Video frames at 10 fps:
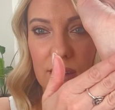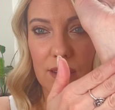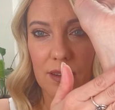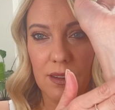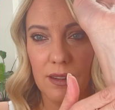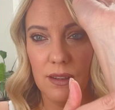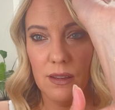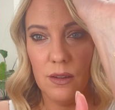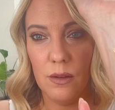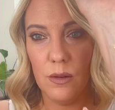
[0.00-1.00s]
goes
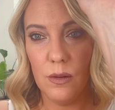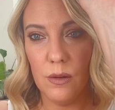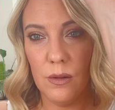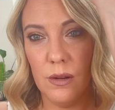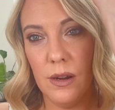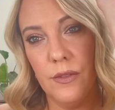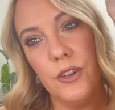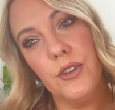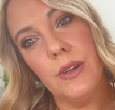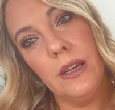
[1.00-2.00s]
weird, but I still
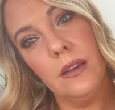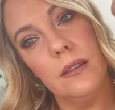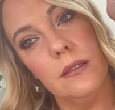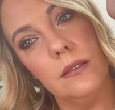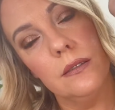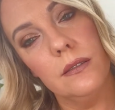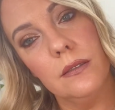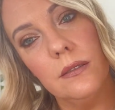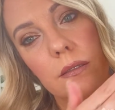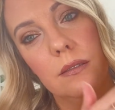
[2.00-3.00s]
wanted to show you the
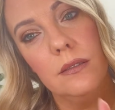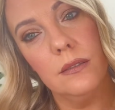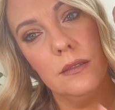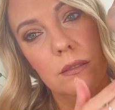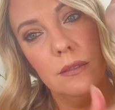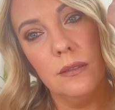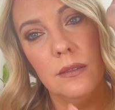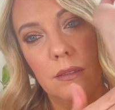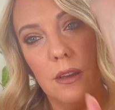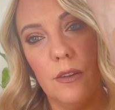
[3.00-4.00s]
difference
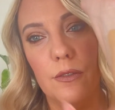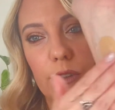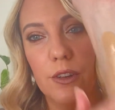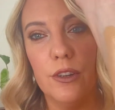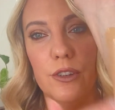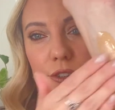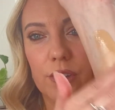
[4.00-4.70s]
here, show you this clip.